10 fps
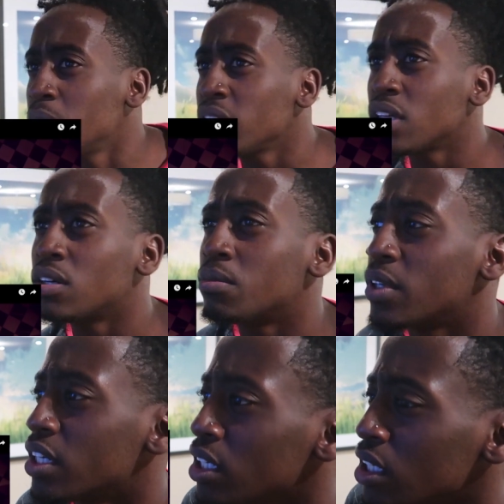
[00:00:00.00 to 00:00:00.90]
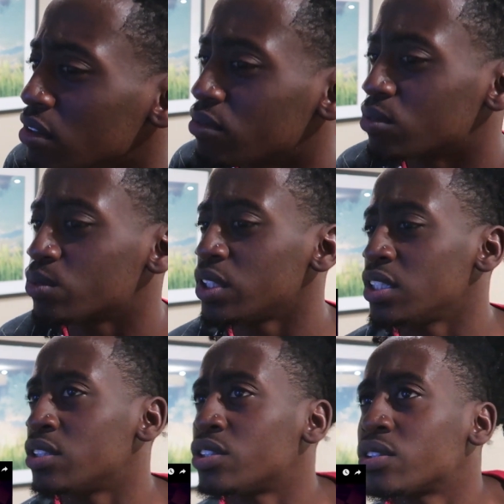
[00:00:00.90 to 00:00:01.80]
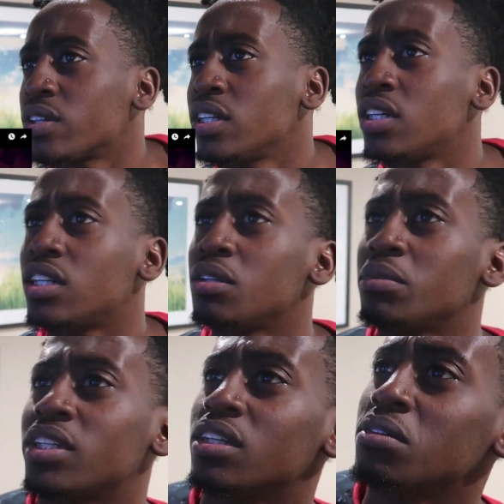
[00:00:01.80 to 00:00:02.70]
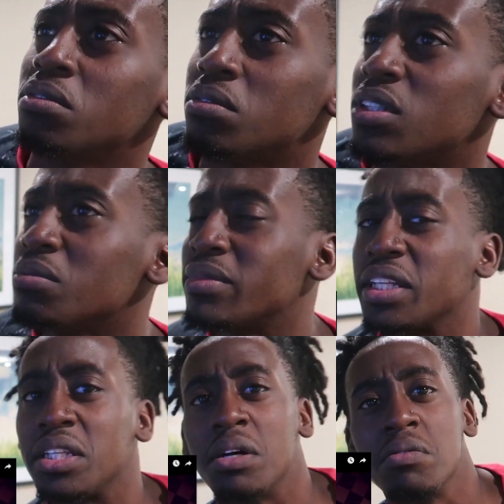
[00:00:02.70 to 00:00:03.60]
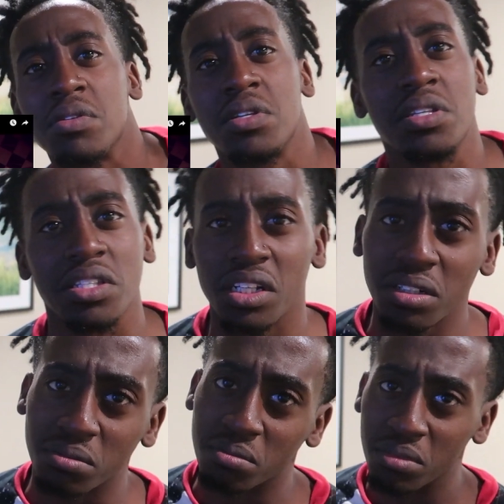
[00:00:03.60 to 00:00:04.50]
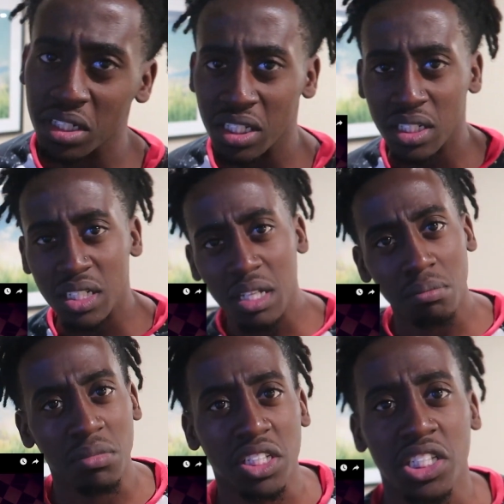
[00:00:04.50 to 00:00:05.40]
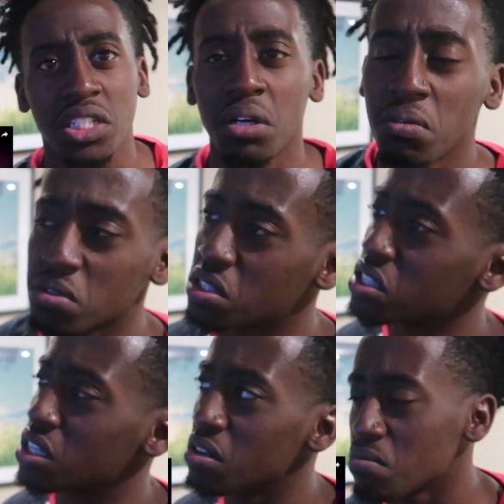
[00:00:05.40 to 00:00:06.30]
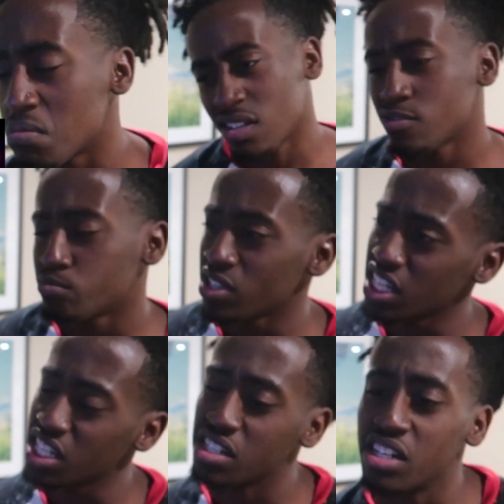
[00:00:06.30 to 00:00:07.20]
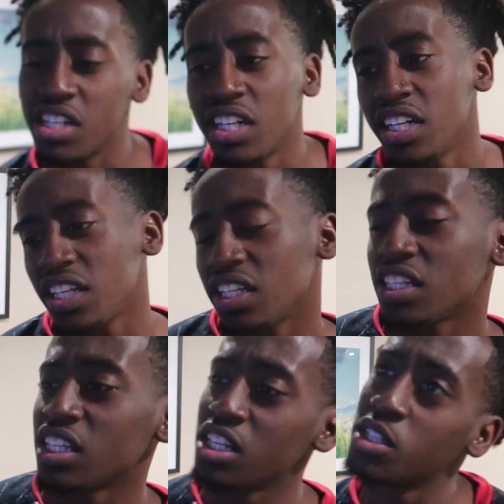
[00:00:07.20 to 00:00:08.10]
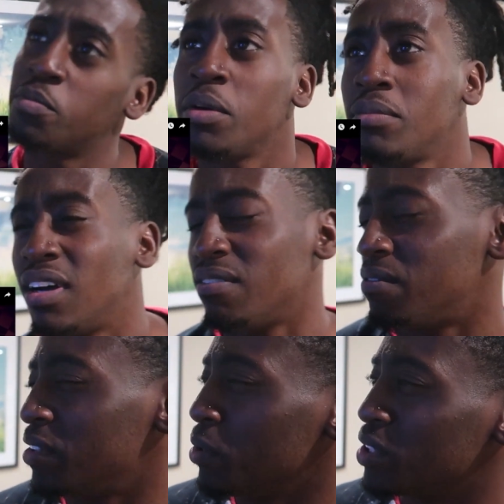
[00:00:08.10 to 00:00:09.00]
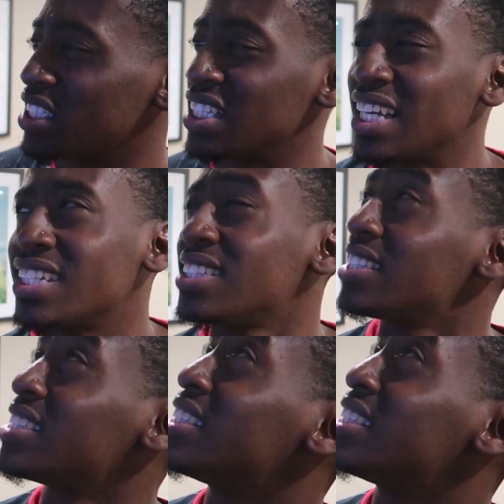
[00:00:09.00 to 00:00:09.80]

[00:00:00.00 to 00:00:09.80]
Let me know, man. For real, straight up, let me know. Let me know some. Let me show some. I spit in 100 years, but my flow is like the